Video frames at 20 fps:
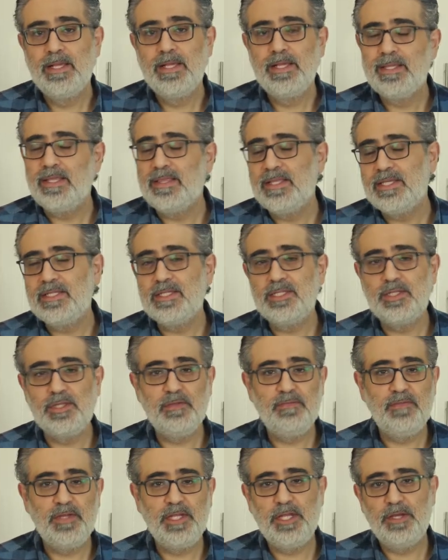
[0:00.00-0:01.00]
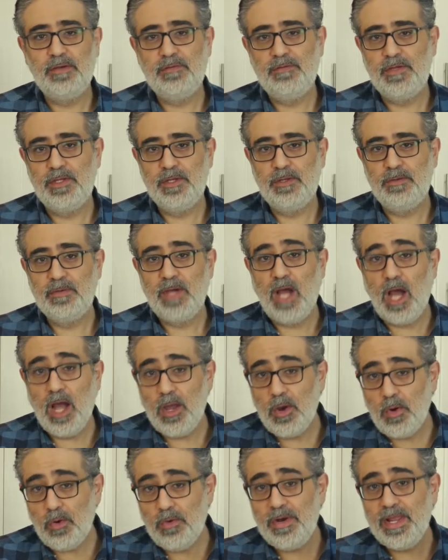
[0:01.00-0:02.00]
then this isn't the video for you.
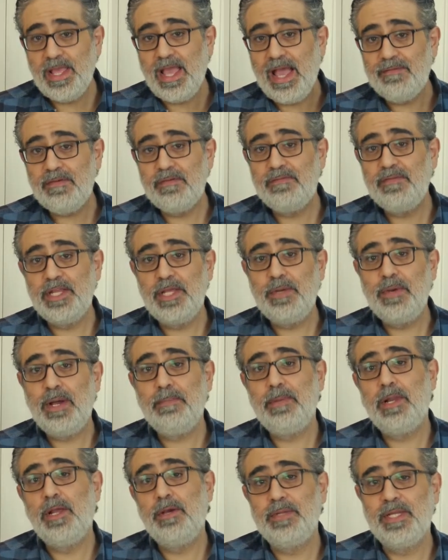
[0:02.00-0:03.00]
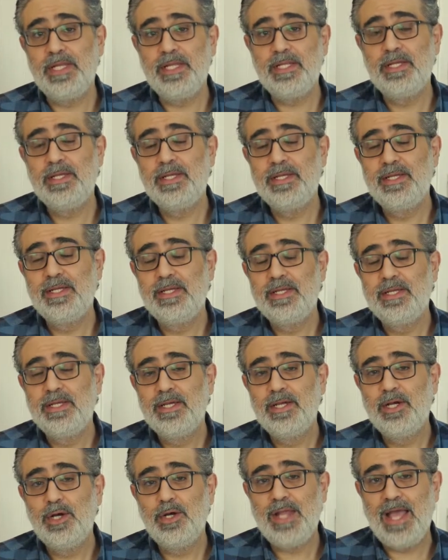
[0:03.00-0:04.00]
I already have a video uploaded
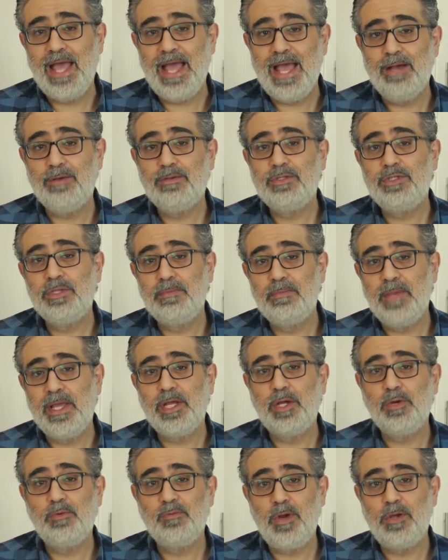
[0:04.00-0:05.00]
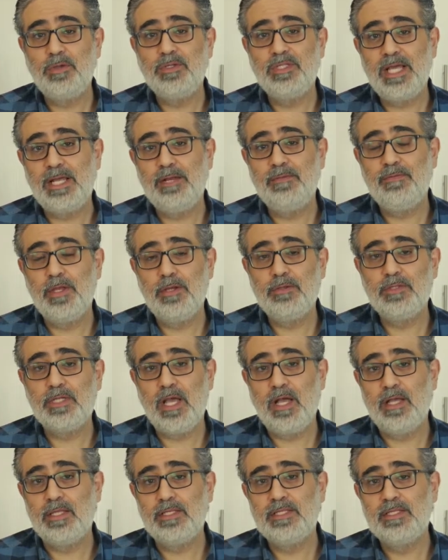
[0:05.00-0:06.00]
on how to make a roast out of those
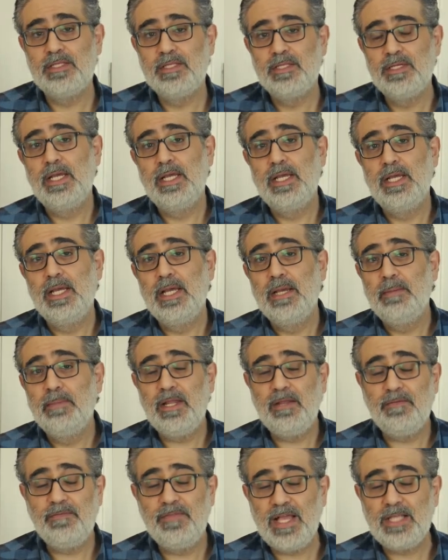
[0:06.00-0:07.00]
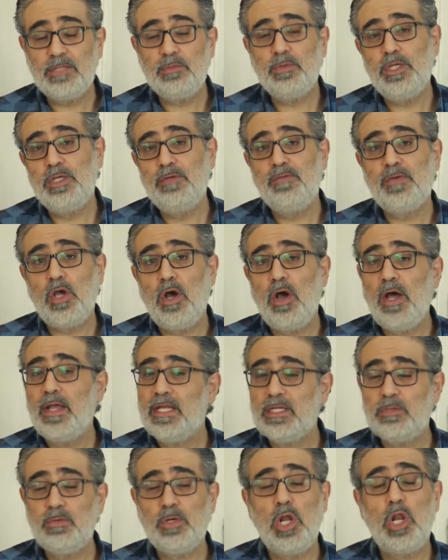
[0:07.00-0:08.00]
cuts. But if that's what you've got, and
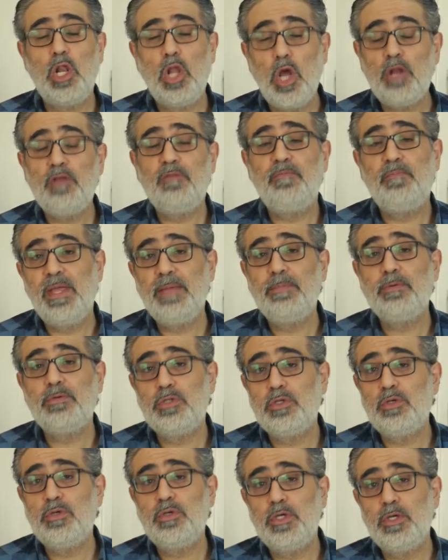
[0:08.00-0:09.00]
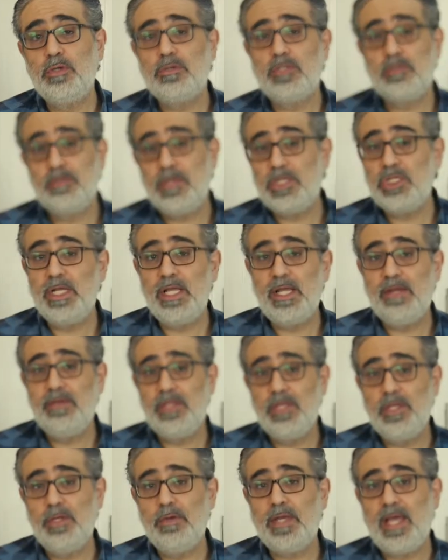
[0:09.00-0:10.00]
that's what a lot of people do use, especially here in
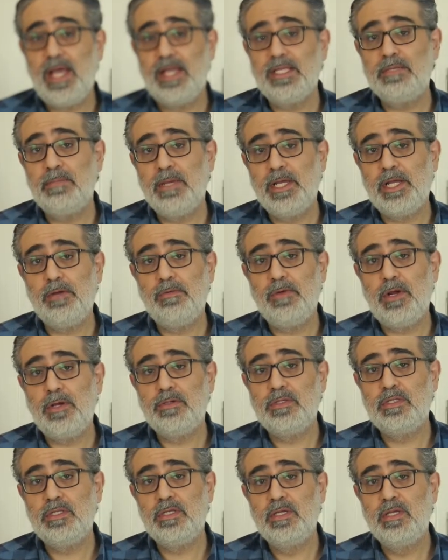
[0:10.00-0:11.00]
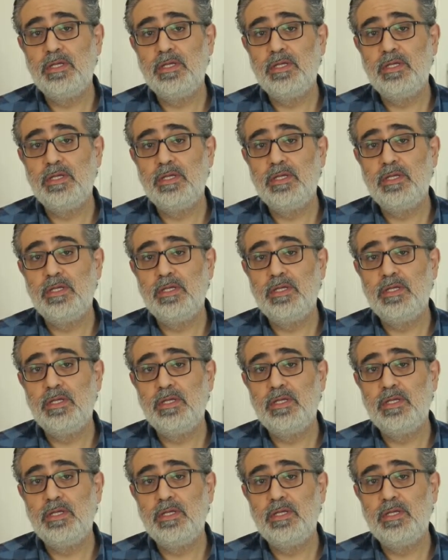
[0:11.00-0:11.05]
the UK, to make a roast,